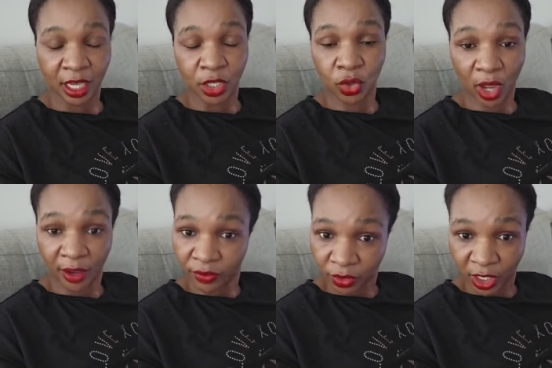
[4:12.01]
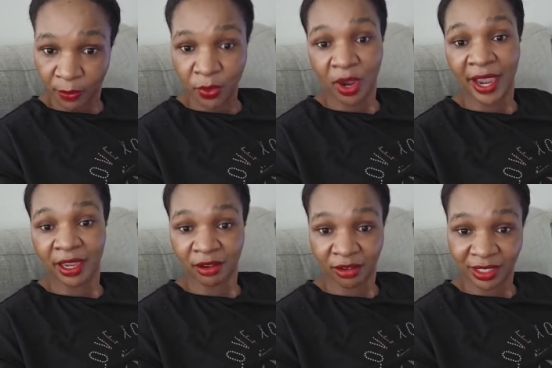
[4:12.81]
You have to keep your
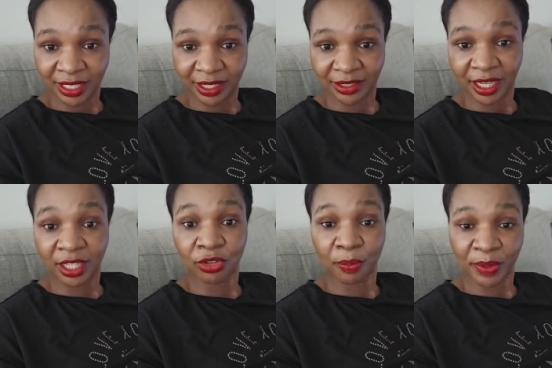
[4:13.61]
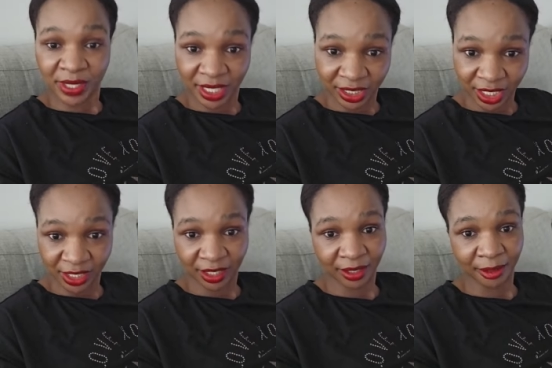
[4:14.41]
eye contact and your
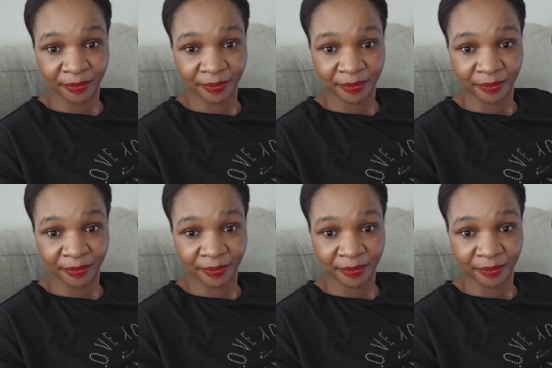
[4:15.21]
presentation.